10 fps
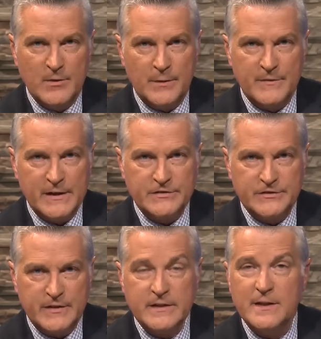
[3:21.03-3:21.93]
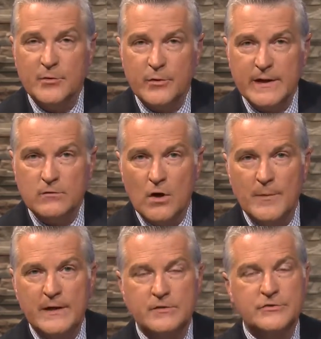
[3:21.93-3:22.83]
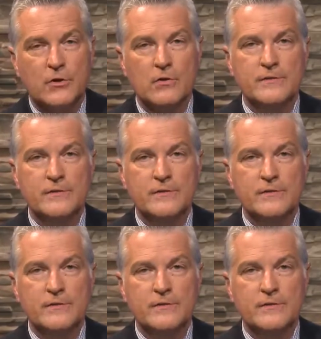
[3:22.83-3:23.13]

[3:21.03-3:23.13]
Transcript: up next, state Democratic lawmakers calling